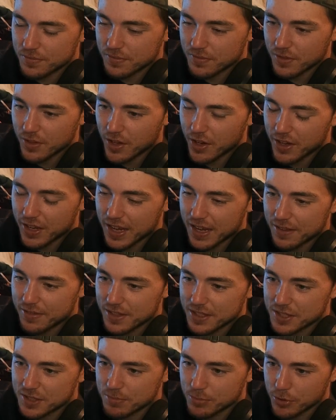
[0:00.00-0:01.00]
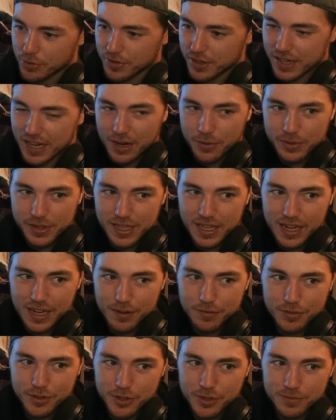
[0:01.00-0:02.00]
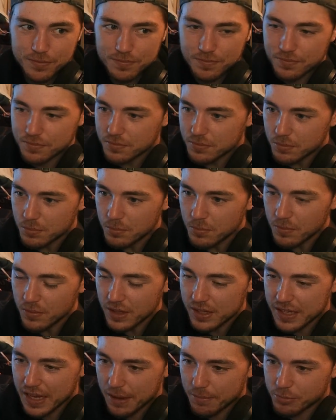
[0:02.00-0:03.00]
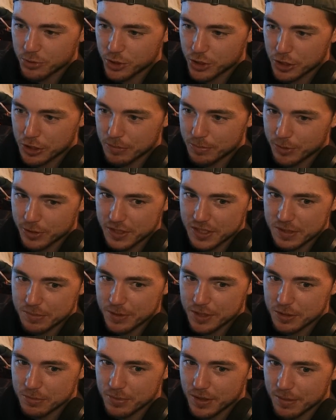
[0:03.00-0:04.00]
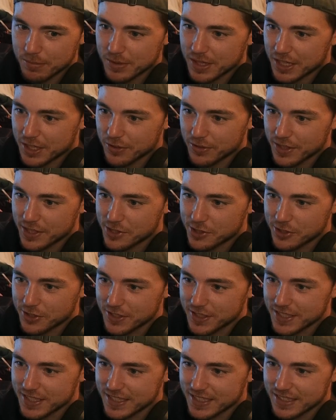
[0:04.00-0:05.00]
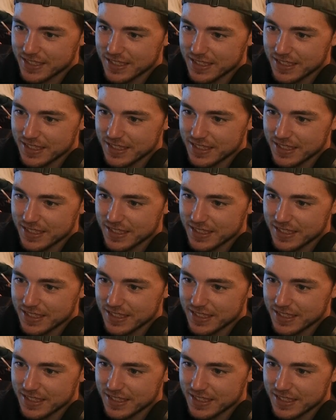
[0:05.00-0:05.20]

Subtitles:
No, yeah, they smoothed it out with the iPhone. Yep, sure, put the SpongeBob decorations in.